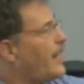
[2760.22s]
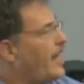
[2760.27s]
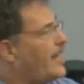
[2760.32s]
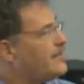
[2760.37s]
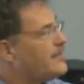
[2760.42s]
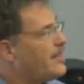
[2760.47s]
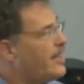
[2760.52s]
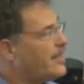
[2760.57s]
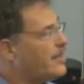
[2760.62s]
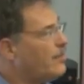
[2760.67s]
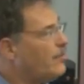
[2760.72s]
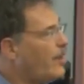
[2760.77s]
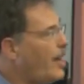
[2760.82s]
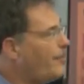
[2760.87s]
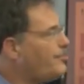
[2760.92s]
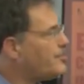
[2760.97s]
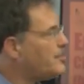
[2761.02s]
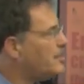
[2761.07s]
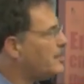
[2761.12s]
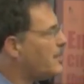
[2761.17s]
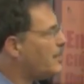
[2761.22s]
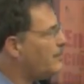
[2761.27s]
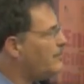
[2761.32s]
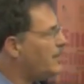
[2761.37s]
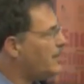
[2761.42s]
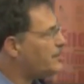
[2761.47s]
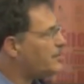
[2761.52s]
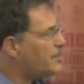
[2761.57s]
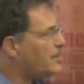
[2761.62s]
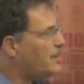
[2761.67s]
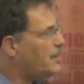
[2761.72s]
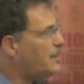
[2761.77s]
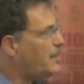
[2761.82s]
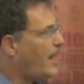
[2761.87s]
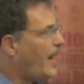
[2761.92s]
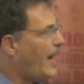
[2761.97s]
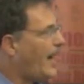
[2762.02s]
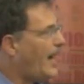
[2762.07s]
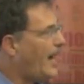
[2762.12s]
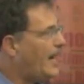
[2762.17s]
Anti-Corruption Commission
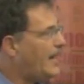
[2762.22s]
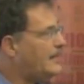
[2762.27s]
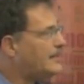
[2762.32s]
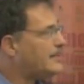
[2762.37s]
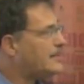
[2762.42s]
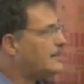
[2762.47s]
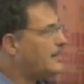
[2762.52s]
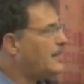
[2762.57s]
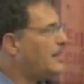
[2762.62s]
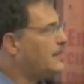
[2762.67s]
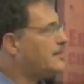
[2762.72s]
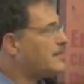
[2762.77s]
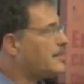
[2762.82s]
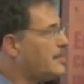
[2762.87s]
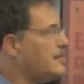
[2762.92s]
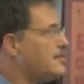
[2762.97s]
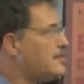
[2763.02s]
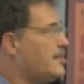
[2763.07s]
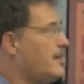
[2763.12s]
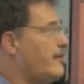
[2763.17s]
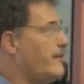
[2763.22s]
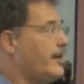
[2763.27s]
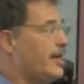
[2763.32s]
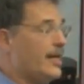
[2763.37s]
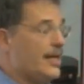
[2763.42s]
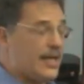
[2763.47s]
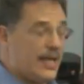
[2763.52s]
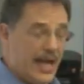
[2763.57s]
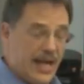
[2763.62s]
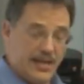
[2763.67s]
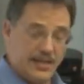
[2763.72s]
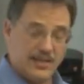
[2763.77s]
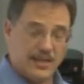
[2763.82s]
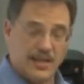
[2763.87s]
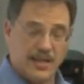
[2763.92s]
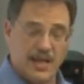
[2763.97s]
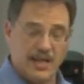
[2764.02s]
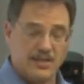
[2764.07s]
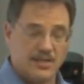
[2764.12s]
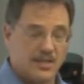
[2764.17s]
has is considering a case
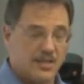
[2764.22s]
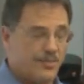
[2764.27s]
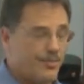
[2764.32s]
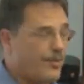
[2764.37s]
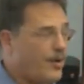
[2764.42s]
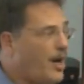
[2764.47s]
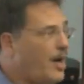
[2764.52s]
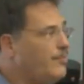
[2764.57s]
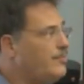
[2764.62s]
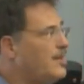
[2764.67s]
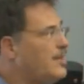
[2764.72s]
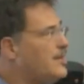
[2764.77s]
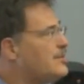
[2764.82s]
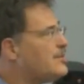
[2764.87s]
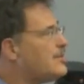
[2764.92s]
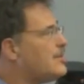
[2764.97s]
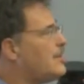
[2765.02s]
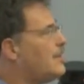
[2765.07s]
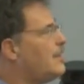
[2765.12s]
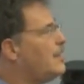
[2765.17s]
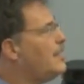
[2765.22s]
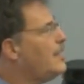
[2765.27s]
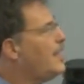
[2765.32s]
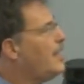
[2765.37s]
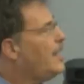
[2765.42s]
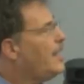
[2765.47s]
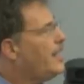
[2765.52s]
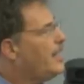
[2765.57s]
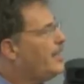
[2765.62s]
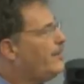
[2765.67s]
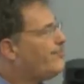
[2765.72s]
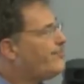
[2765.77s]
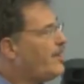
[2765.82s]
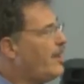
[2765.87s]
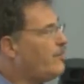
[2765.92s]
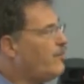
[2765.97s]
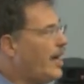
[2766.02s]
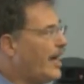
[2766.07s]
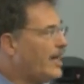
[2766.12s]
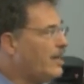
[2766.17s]
against the prime minister. If
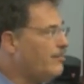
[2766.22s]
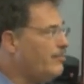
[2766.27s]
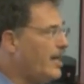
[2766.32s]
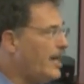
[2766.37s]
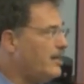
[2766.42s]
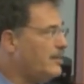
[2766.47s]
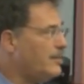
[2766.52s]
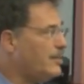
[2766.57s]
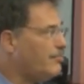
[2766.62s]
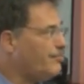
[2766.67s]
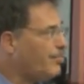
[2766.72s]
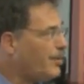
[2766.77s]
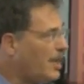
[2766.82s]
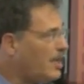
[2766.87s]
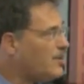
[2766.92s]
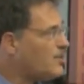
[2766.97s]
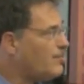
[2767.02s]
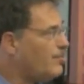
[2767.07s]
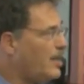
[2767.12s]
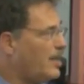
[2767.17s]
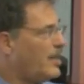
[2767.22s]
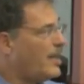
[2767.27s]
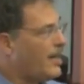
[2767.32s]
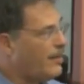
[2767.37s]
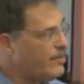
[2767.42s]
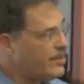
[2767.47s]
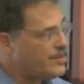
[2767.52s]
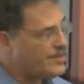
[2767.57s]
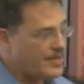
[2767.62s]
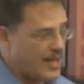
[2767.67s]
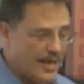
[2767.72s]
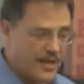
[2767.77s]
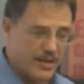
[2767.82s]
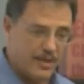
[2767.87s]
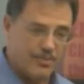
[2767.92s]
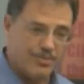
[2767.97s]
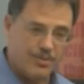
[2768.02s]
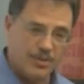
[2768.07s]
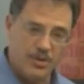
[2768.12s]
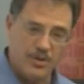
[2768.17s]
they recommend impeachment and the Senate
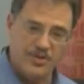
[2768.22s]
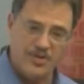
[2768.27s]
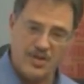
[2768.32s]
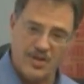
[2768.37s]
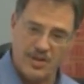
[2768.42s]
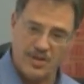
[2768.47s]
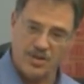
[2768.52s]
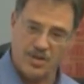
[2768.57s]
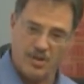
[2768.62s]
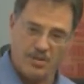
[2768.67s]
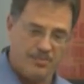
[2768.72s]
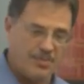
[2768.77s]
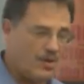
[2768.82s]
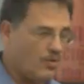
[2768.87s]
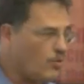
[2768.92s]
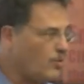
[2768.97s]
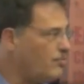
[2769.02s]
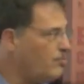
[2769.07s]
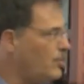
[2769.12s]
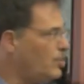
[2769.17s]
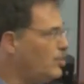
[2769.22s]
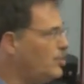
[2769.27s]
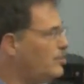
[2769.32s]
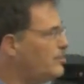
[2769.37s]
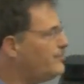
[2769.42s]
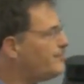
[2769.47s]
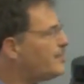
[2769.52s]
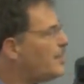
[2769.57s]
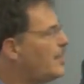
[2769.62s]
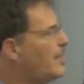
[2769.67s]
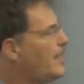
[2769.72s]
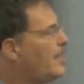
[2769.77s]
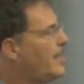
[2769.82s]
approves it, she'll be removed.